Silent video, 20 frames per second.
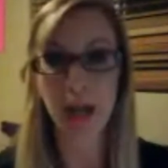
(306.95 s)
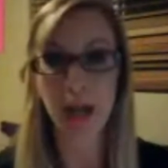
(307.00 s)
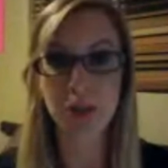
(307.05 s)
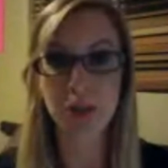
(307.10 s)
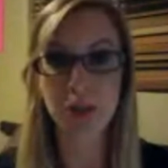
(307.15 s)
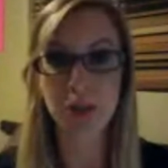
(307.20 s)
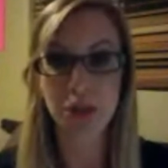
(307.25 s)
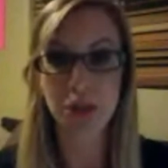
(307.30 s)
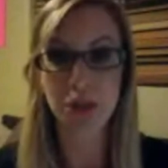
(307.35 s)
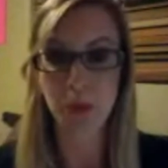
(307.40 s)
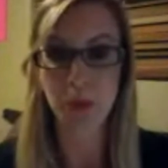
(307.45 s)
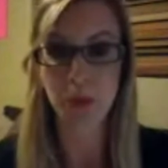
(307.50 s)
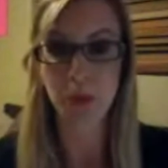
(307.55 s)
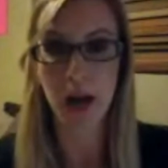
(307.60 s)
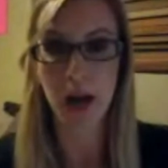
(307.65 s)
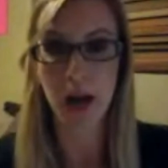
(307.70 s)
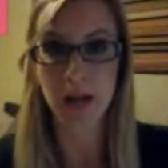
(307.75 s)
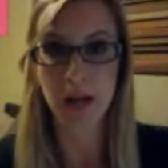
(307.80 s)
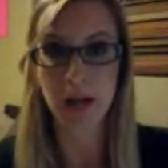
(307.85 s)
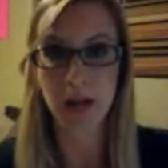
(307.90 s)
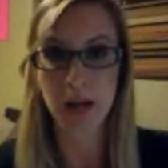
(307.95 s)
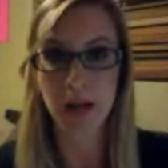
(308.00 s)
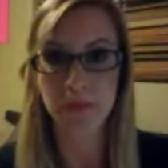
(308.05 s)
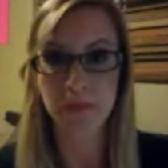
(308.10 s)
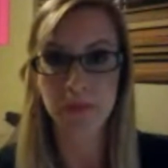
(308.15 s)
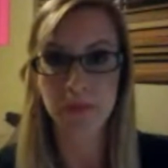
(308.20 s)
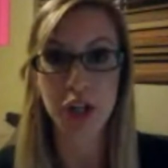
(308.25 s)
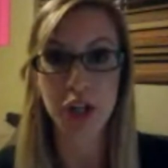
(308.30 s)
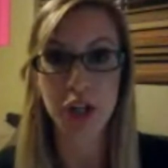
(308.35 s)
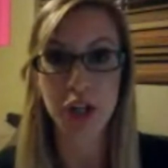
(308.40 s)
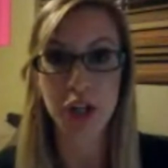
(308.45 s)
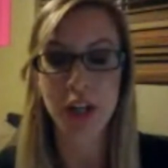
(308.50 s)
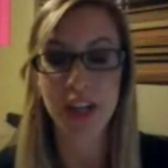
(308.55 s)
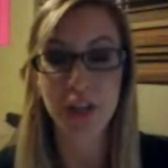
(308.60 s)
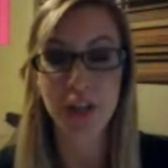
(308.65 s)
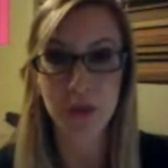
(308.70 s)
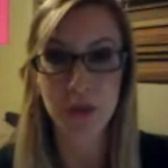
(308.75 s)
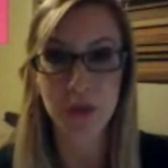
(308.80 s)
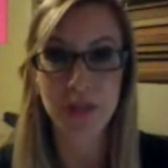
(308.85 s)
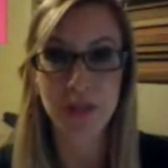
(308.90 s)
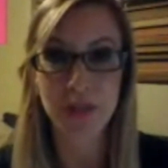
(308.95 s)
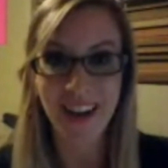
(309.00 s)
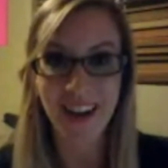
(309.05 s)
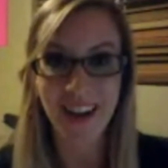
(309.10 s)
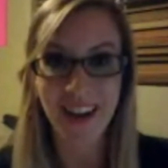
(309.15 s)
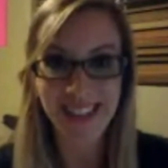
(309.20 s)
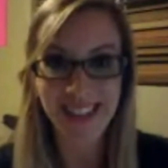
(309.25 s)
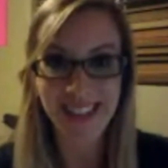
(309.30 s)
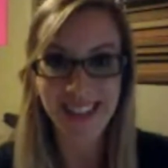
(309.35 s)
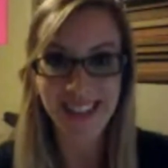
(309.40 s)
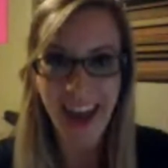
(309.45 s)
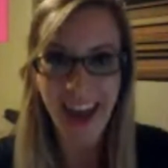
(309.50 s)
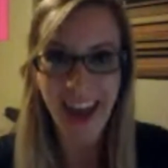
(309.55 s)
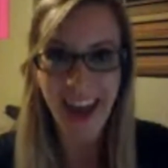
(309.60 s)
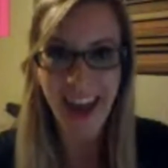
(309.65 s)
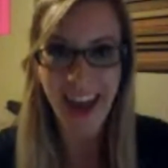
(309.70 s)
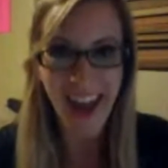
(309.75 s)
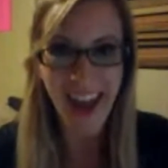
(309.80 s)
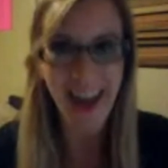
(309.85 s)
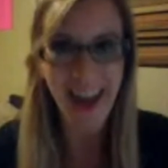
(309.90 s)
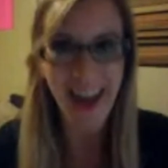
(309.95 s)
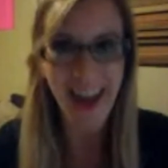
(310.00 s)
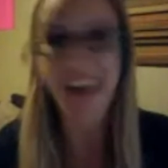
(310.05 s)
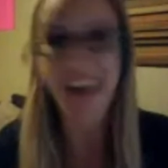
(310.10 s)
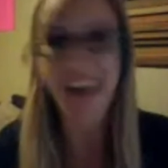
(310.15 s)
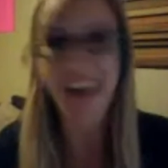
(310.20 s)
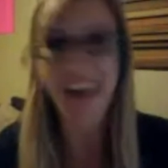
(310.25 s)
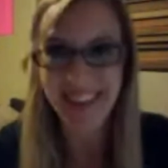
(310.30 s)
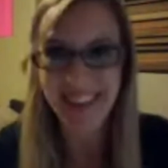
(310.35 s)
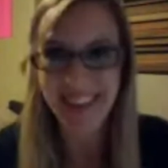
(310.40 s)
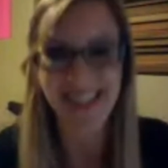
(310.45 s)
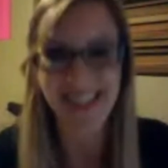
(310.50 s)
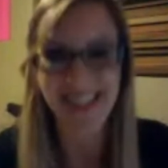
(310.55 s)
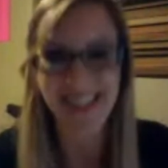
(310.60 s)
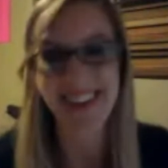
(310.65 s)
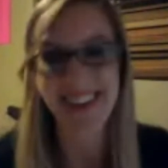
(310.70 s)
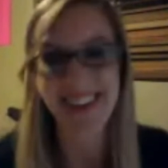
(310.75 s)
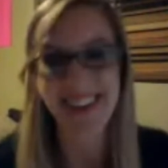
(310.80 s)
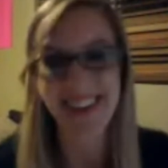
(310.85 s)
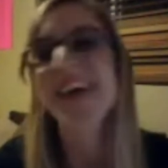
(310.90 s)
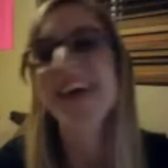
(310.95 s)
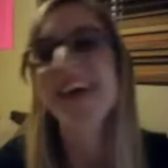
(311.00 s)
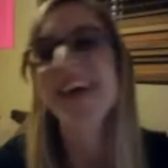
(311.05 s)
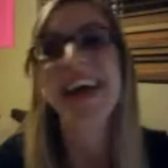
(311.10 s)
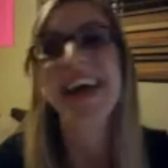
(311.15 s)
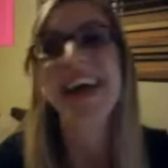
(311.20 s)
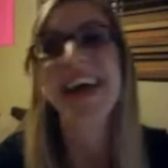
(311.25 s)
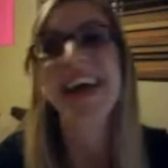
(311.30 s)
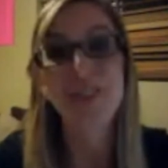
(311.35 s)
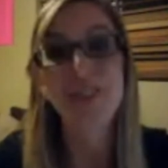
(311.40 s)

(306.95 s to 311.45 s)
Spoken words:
able to turn in your Google Docs, yay, on time, that's awesome.